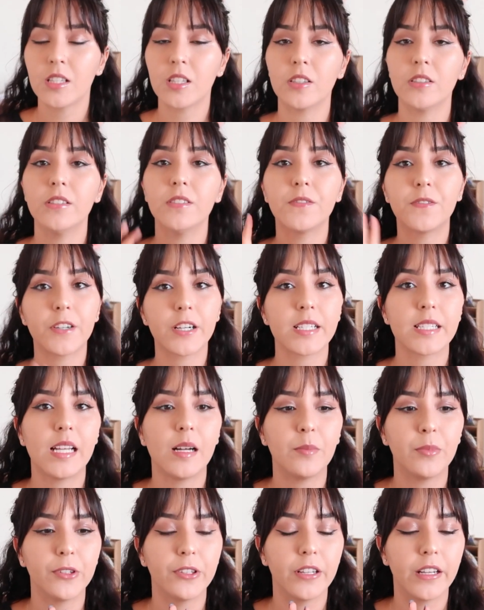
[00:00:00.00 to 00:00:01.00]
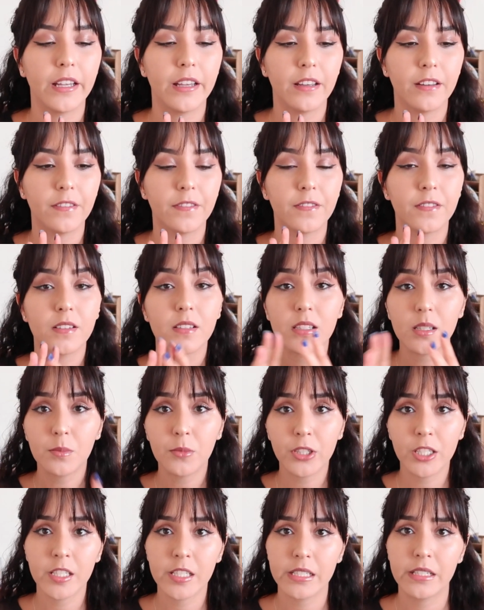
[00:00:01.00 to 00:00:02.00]
So for example, if
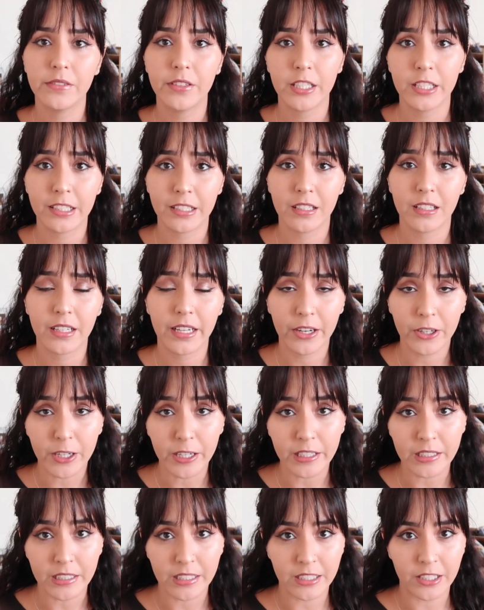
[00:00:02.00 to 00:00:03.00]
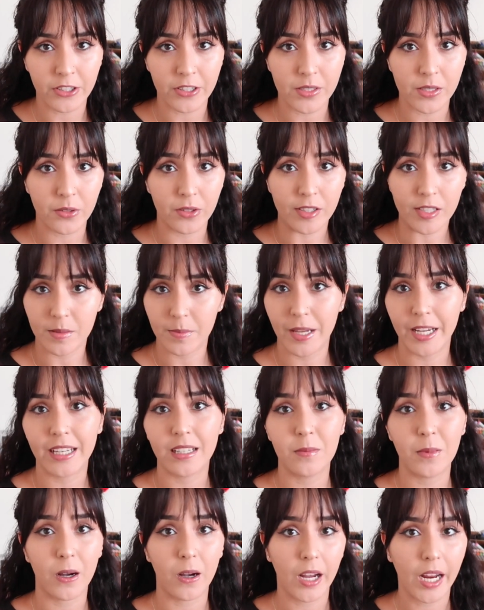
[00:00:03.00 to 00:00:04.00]
someone is living in, currently in Arizona is
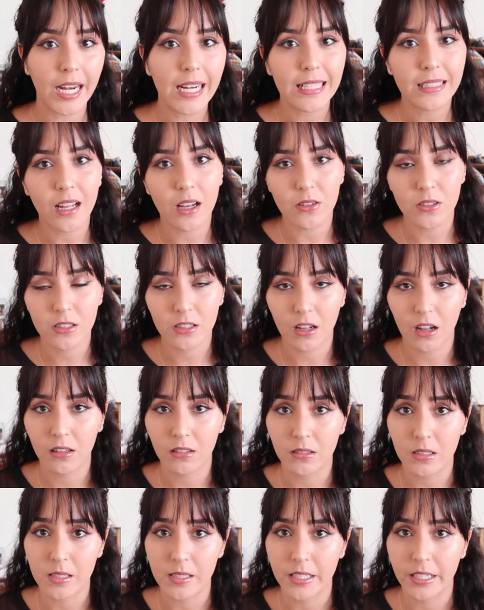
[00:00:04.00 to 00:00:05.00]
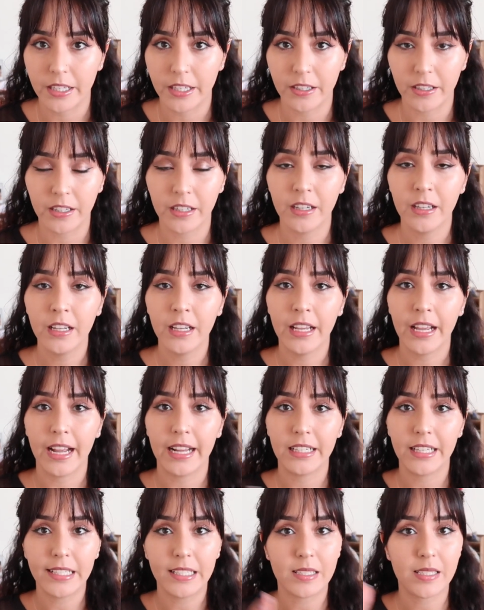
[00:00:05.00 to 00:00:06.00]
making about $80,000 a year
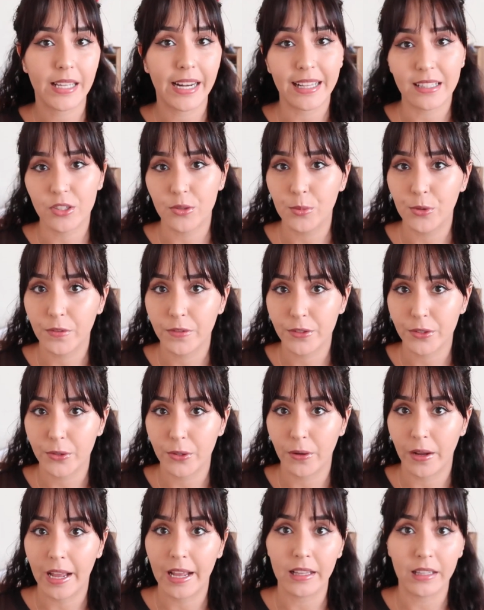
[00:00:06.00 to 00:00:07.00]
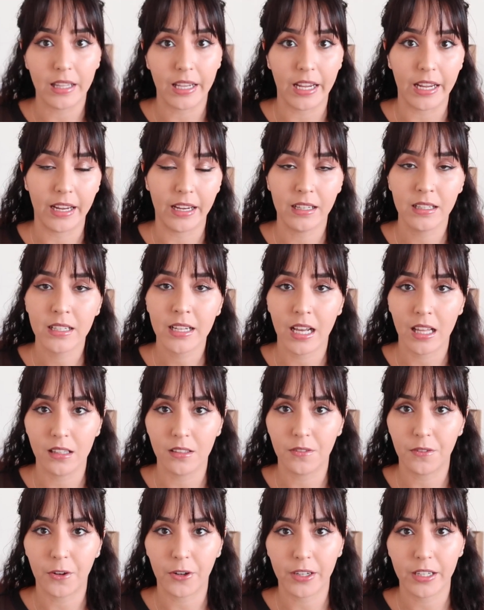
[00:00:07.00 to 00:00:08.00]
and they decided to move to LA,
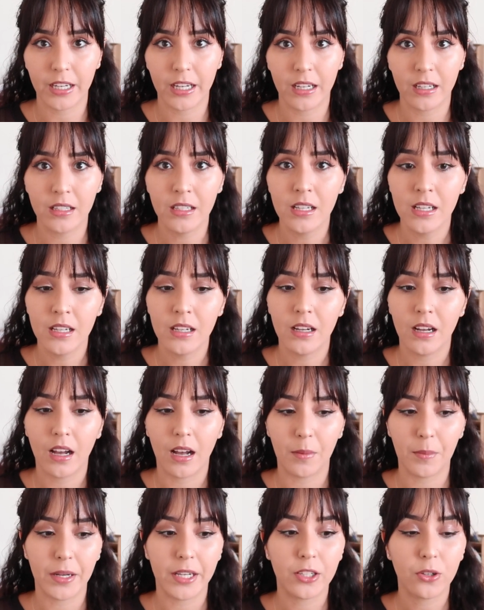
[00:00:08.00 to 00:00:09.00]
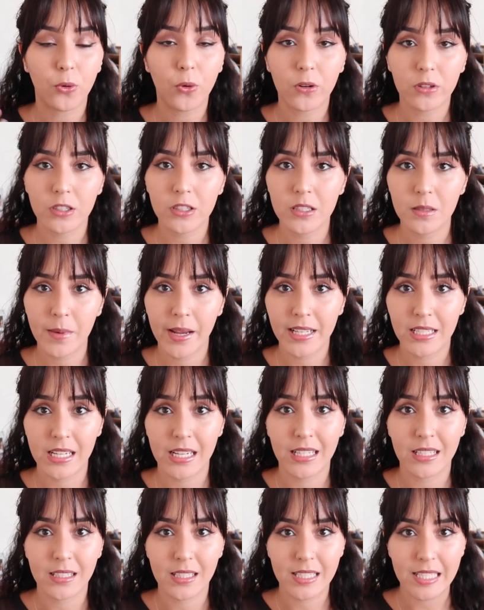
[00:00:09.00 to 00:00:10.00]
California, um, in order to
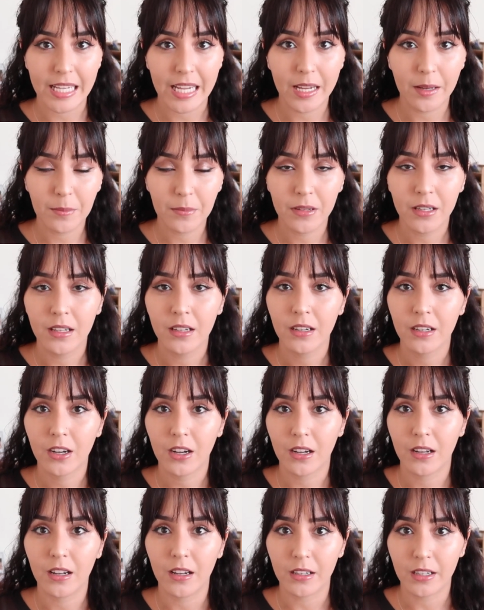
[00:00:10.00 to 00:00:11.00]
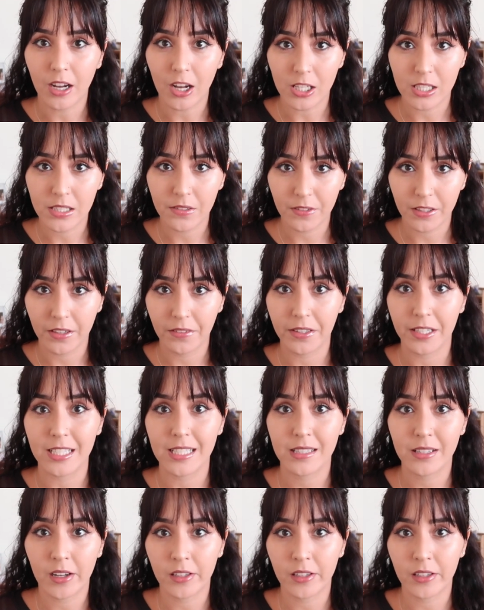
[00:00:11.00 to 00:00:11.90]
maintain the same uh, cost of living and